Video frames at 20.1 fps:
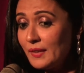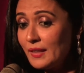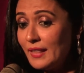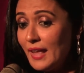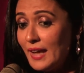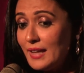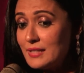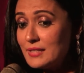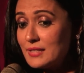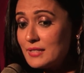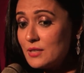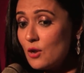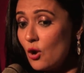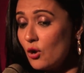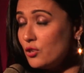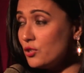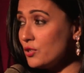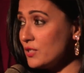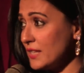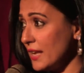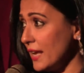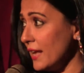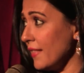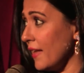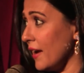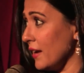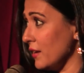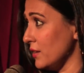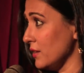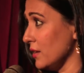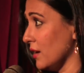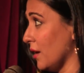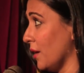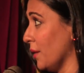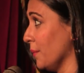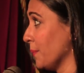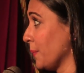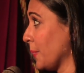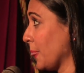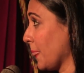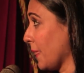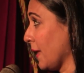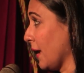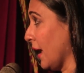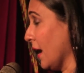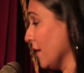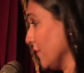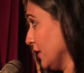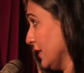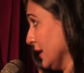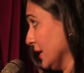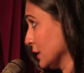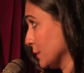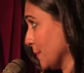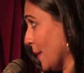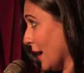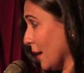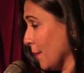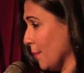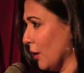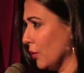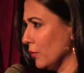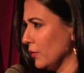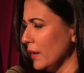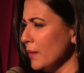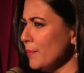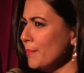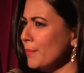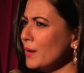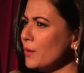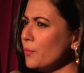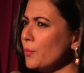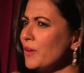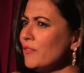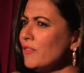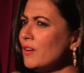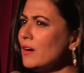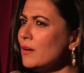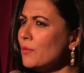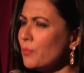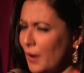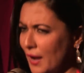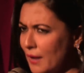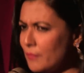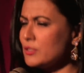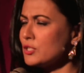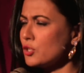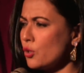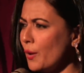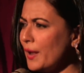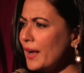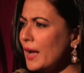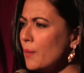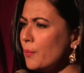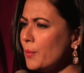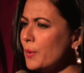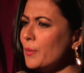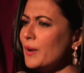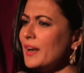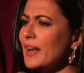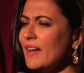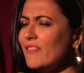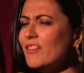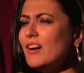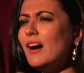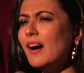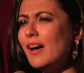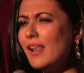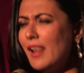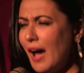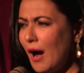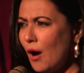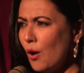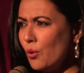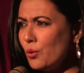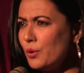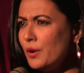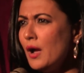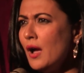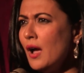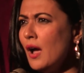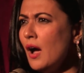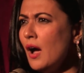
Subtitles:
That's not to say that everything's bad about them. But we were, when I was growing up, we were never allowed